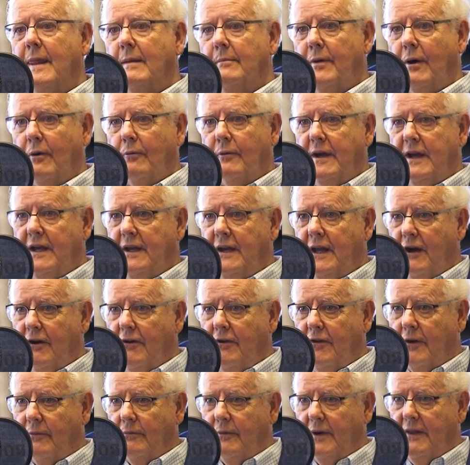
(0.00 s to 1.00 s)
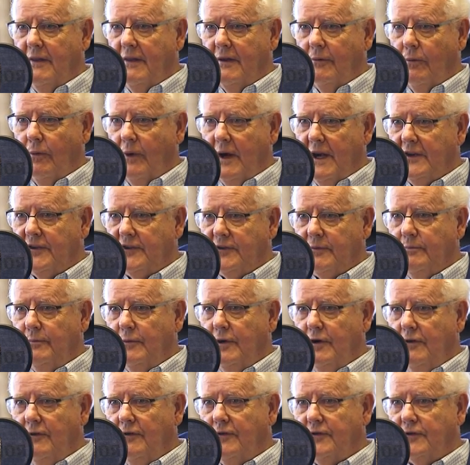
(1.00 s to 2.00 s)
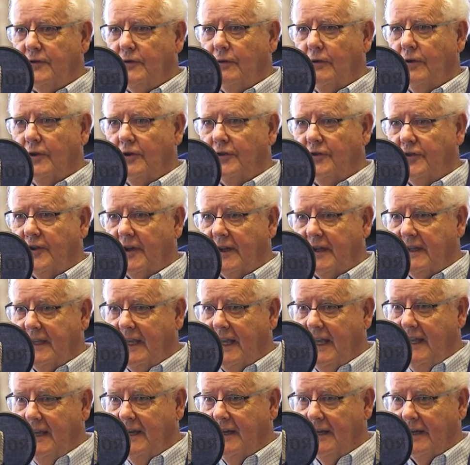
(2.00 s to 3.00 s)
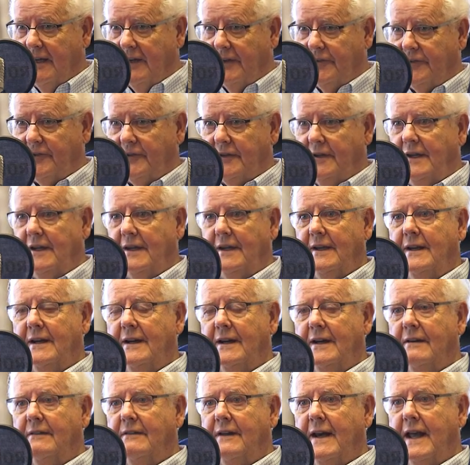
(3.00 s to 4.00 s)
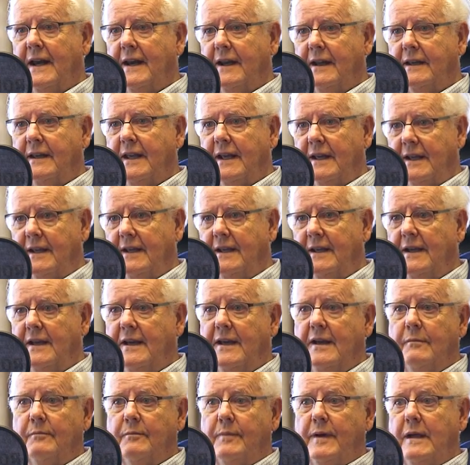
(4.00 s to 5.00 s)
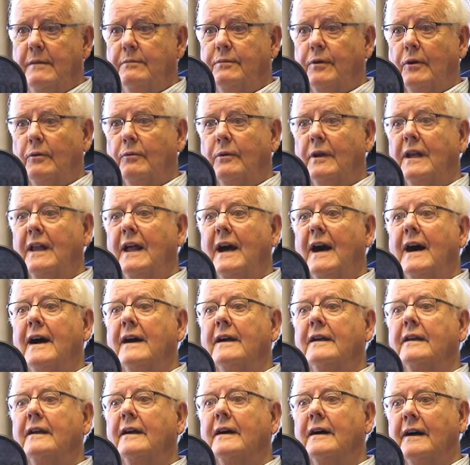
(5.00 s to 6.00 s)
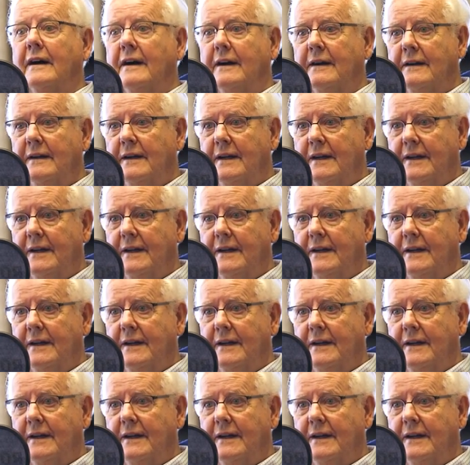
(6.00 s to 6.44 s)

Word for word: But we know that when the West moves towards the chaos of anarchy, people will hunger